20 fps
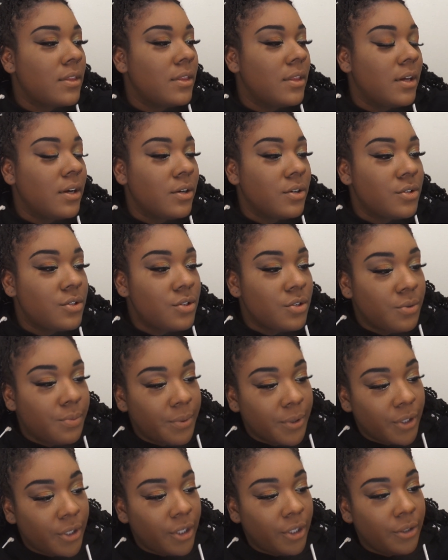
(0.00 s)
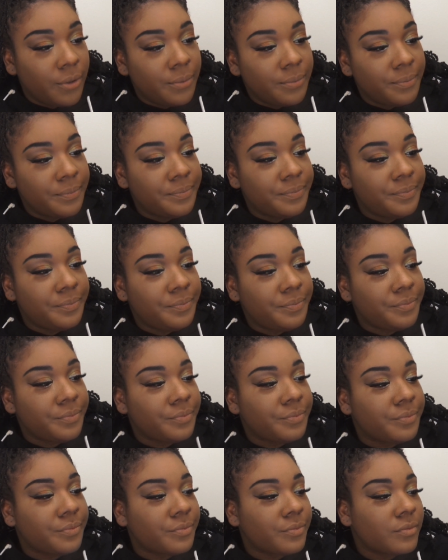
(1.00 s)
They're super cute.
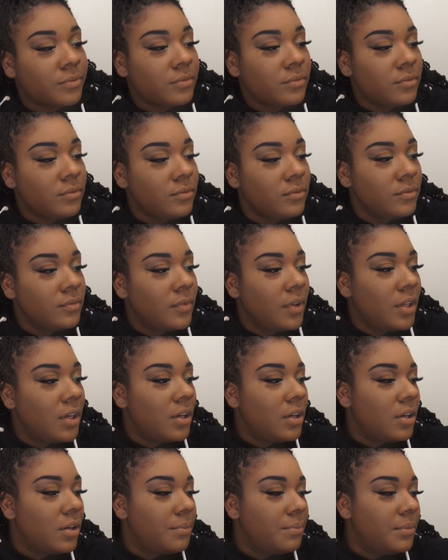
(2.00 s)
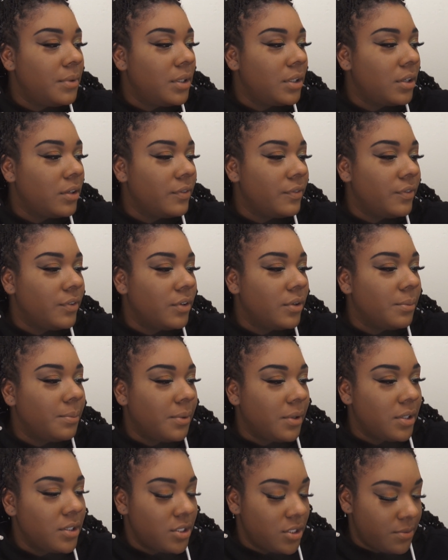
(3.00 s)
I'm looking for a
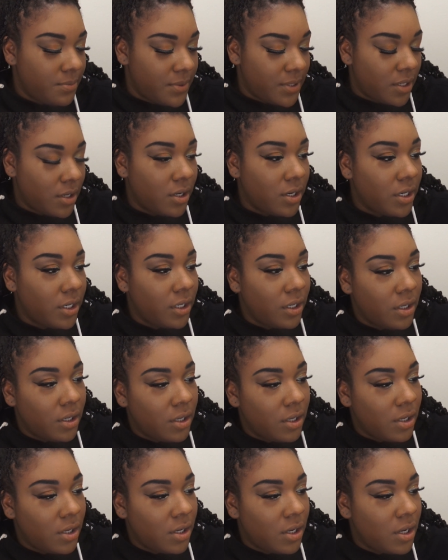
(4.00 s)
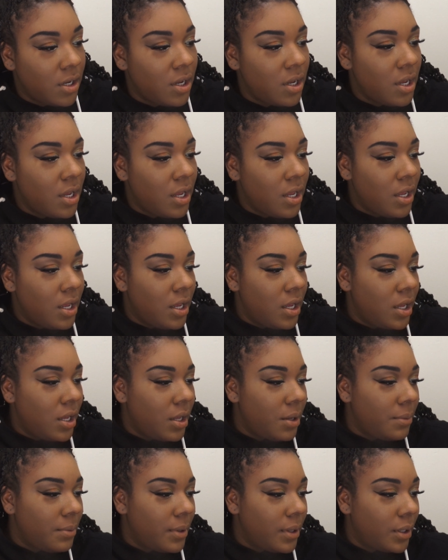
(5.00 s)
brush, I'm sorry.
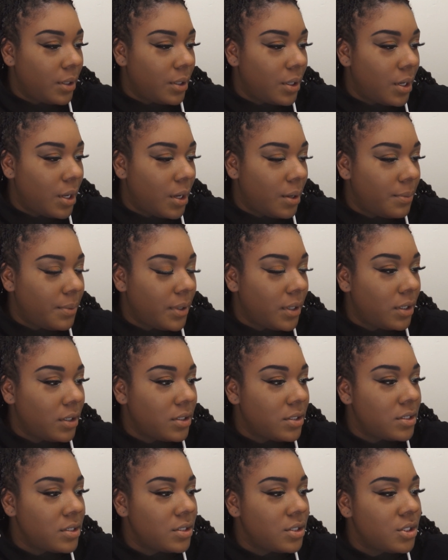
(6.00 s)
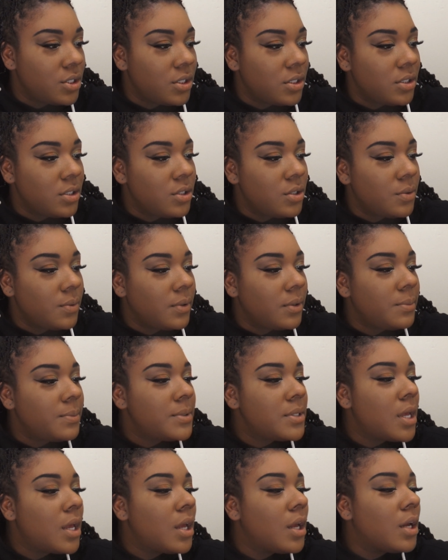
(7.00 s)
I'm like not paying attention to what I'm
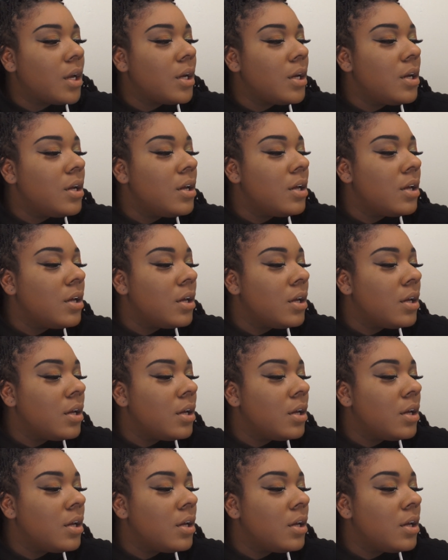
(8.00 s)
saying.